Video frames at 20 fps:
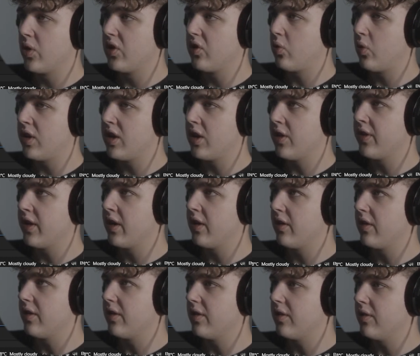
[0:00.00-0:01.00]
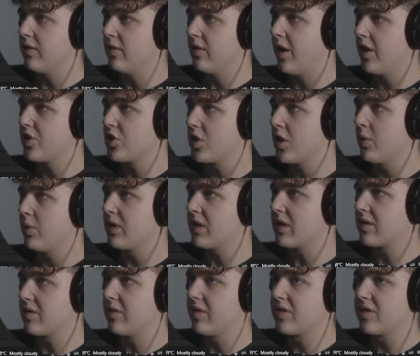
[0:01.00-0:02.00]
120 on there. Not sure what
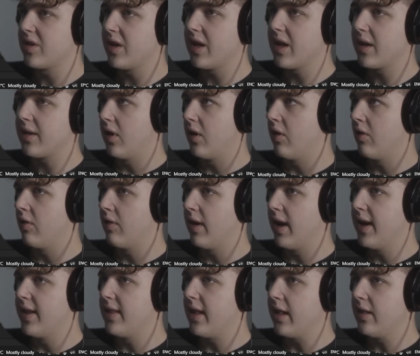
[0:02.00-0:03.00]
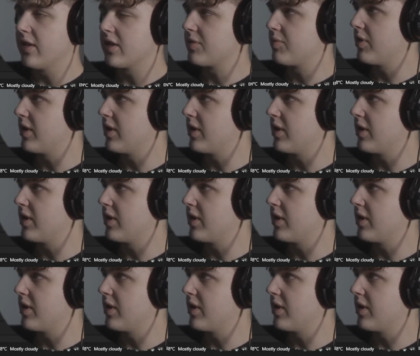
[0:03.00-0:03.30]
this looks like. All right, that looks